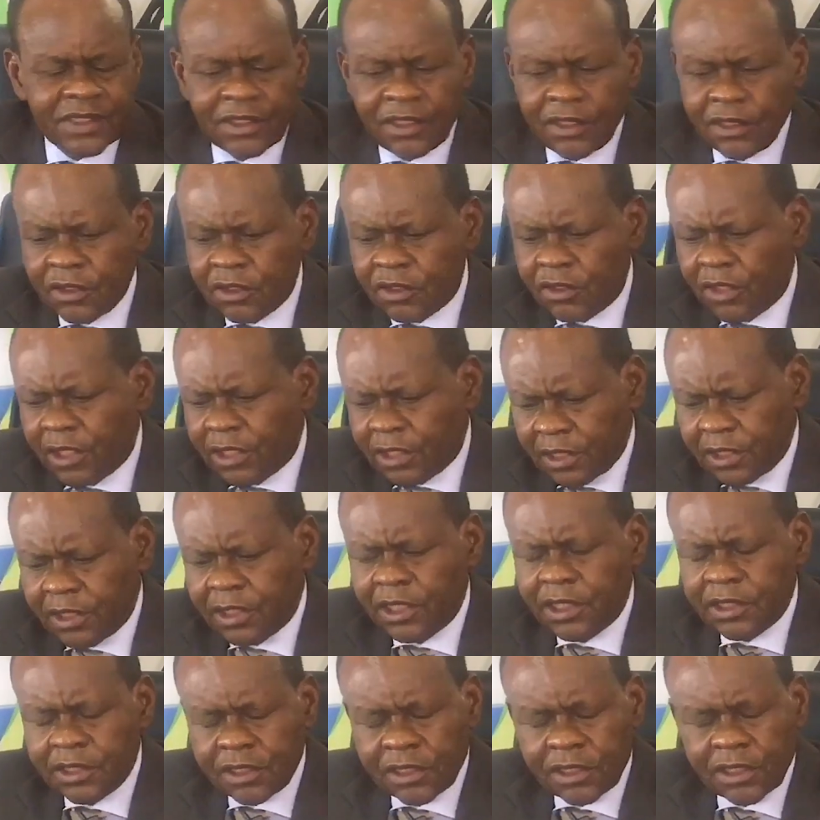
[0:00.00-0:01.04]
So I think
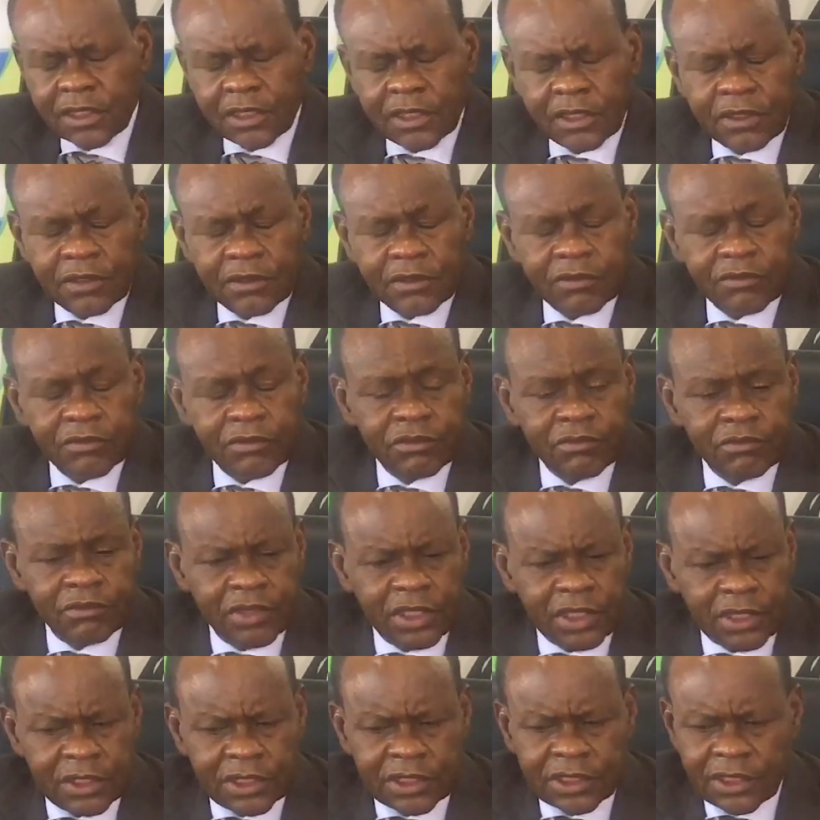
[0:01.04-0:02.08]
that's the
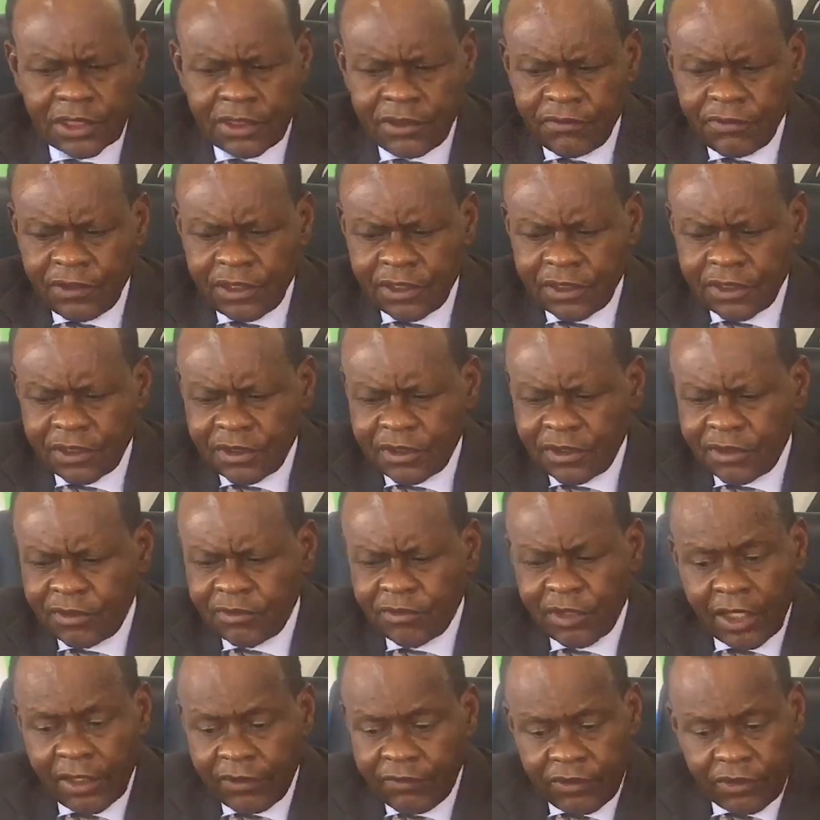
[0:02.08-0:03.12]
biggest event,
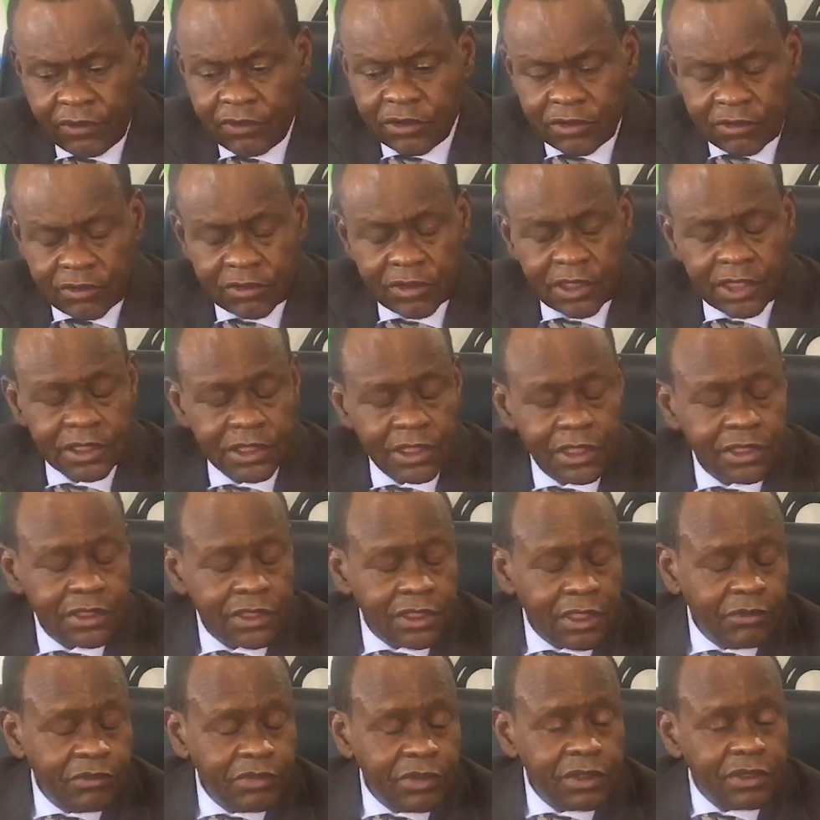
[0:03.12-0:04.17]
in my view, that has
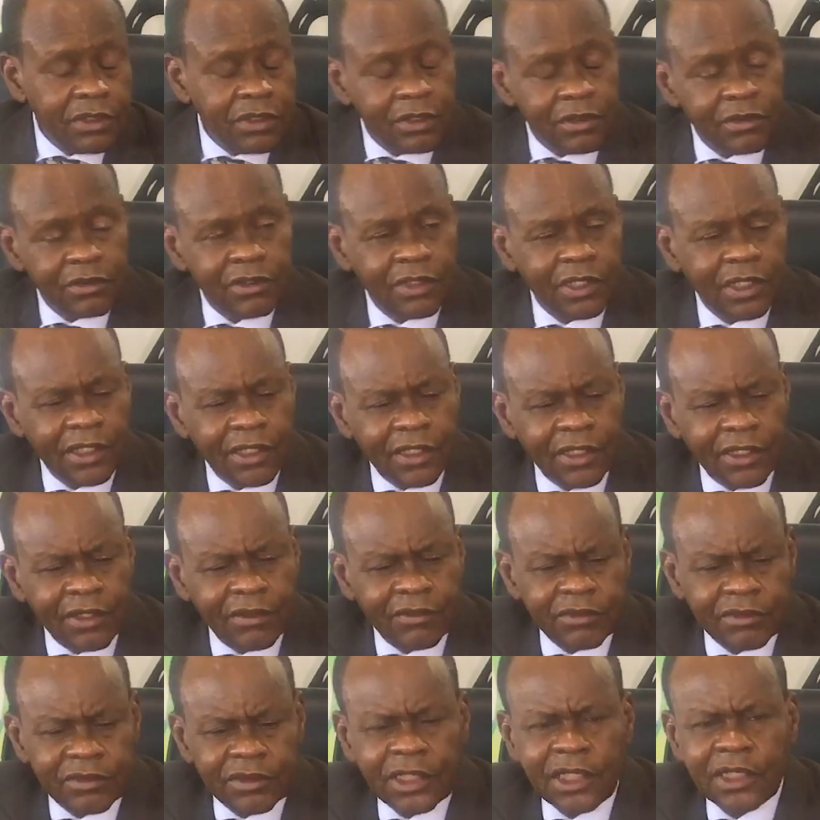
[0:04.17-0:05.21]
happened.
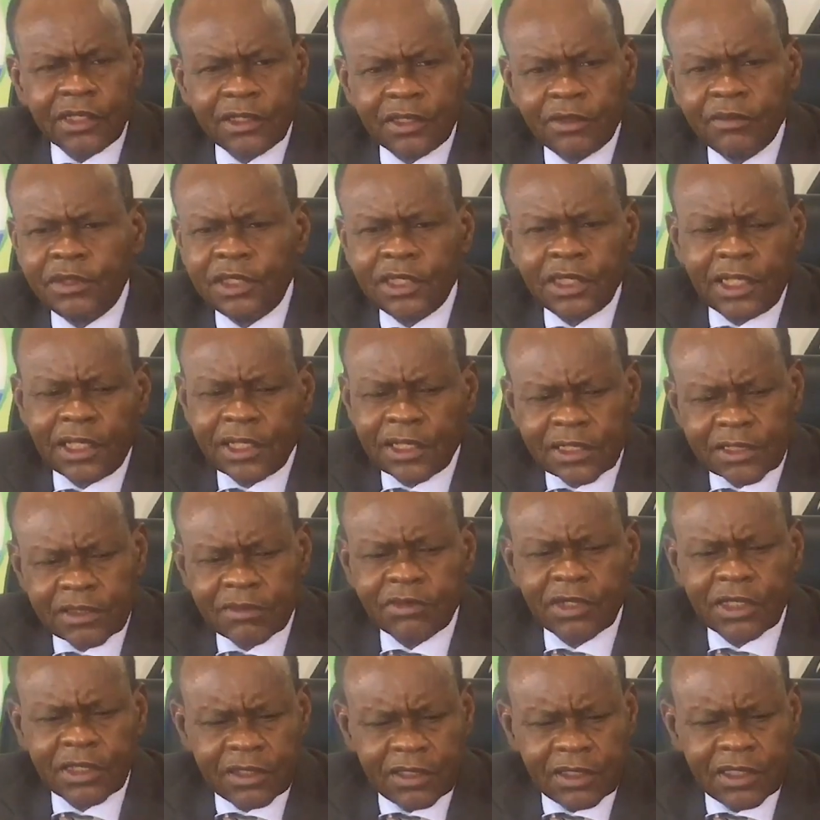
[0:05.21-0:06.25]
Yeah, there are many others,
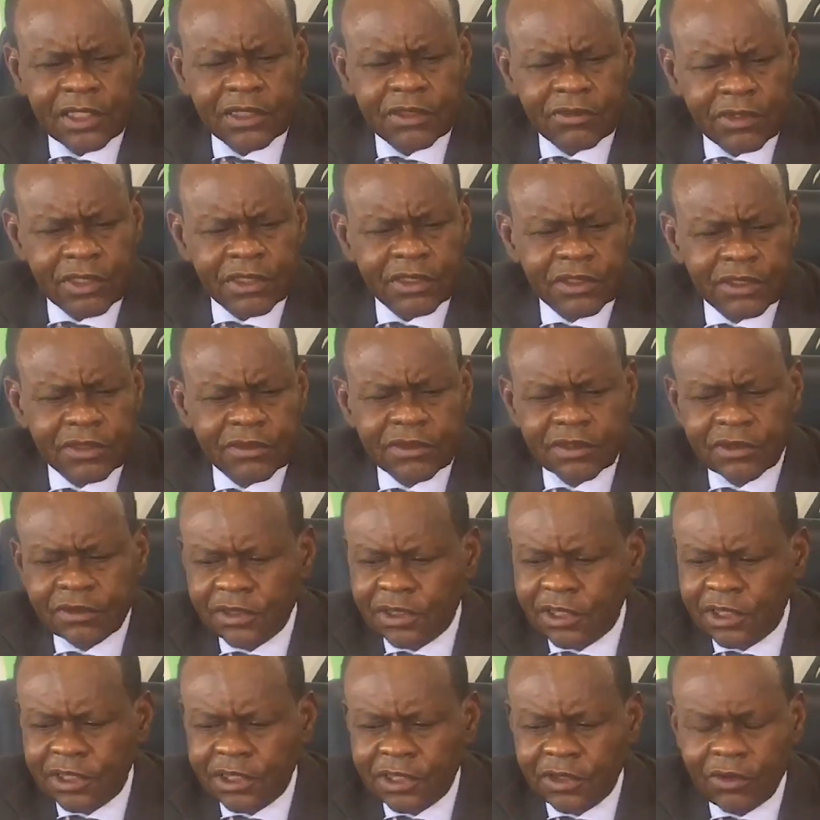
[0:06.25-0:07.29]
but that one is
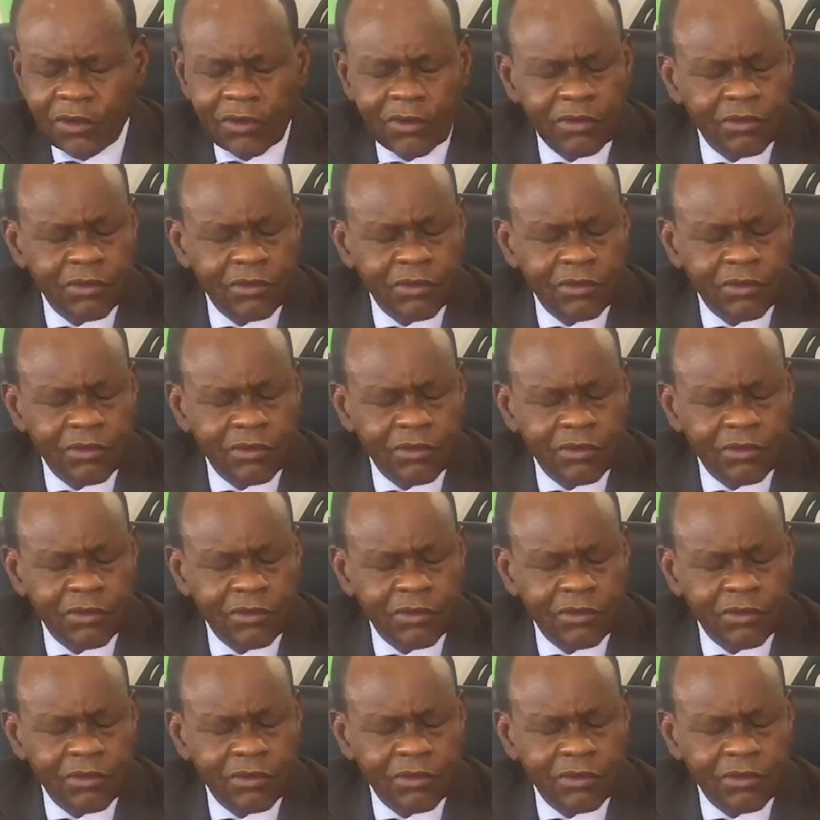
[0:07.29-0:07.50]
critical.